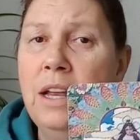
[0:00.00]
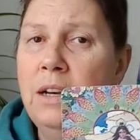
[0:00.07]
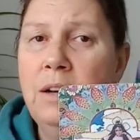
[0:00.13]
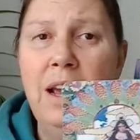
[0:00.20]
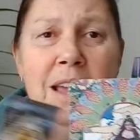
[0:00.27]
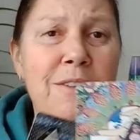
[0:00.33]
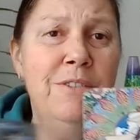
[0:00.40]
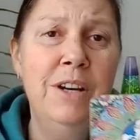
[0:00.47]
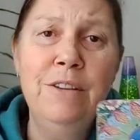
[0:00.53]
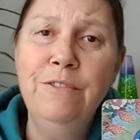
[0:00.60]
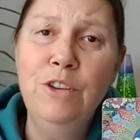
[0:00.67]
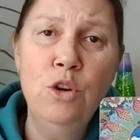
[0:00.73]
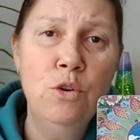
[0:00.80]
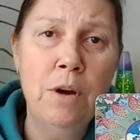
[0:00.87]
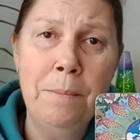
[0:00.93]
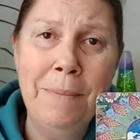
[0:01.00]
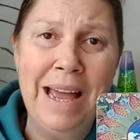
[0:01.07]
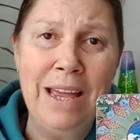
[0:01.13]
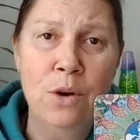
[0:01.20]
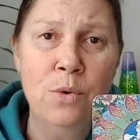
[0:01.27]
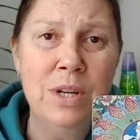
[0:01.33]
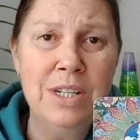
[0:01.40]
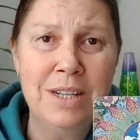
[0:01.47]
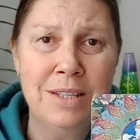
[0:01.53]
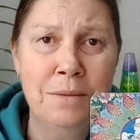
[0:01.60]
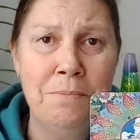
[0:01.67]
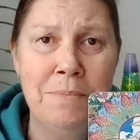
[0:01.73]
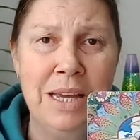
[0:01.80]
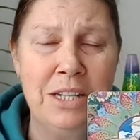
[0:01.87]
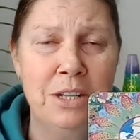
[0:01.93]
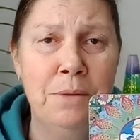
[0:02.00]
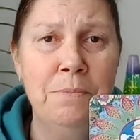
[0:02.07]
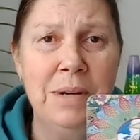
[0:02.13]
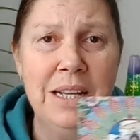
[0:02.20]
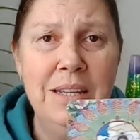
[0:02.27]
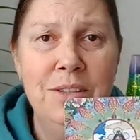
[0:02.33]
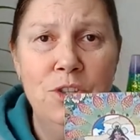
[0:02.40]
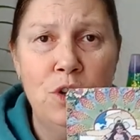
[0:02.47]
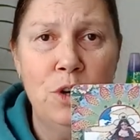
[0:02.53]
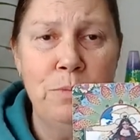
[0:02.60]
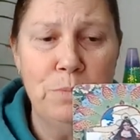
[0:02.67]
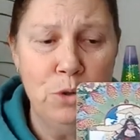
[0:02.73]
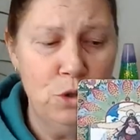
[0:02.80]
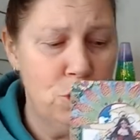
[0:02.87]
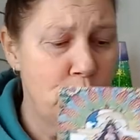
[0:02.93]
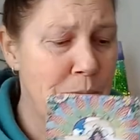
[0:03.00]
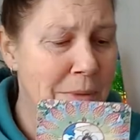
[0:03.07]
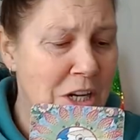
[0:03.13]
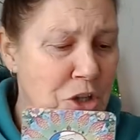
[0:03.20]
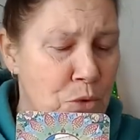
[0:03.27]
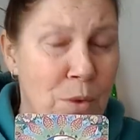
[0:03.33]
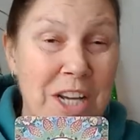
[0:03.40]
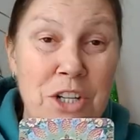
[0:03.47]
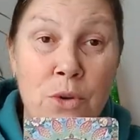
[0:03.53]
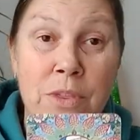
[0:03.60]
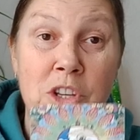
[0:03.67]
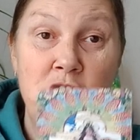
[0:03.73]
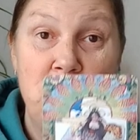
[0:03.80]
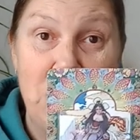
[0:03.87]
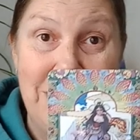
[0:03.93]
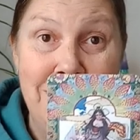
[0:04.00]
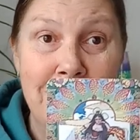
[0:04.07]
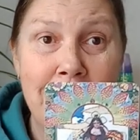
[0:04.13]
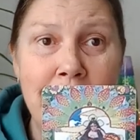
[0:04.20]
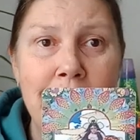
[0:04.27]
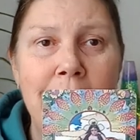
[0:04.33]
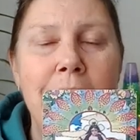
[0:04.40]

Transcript: And even if you're a male, it doesn't matter. Please don't put too much weight on the gender.